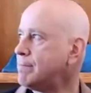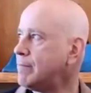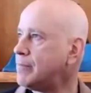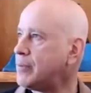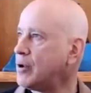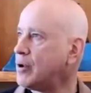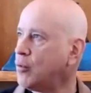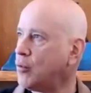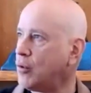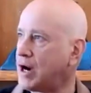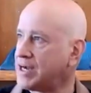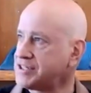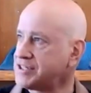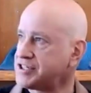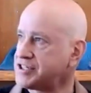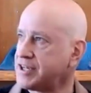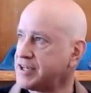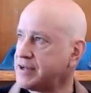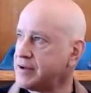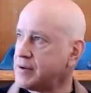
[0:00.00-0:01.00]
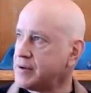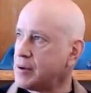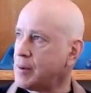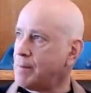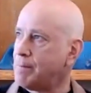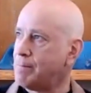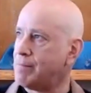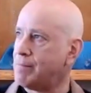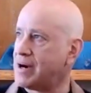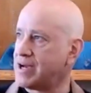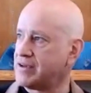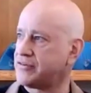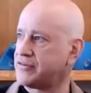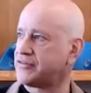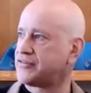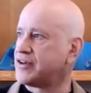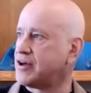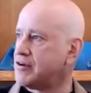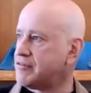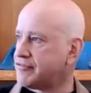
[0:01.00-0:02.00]
But watching
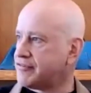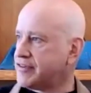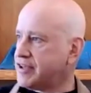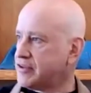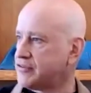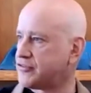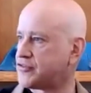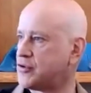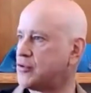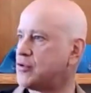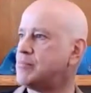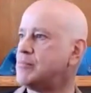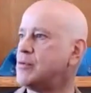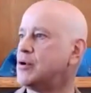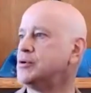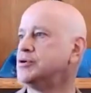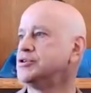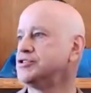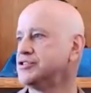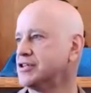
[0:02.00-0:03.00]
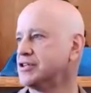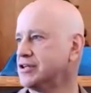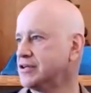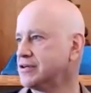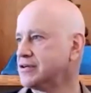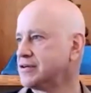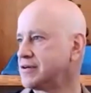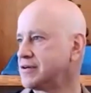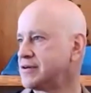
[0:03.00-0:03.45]
myself get so emotional